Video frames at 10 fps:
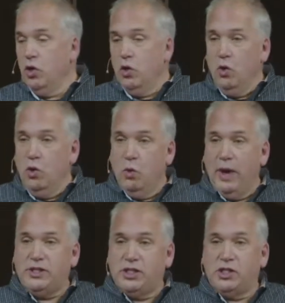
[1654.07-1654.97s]
who
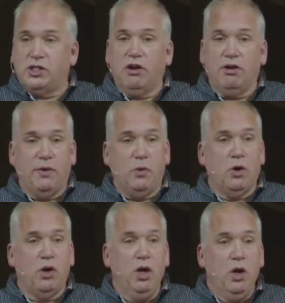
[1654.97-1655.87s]
went to serve
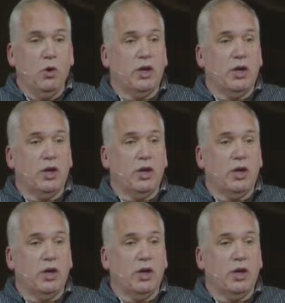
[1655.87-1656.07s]
and were,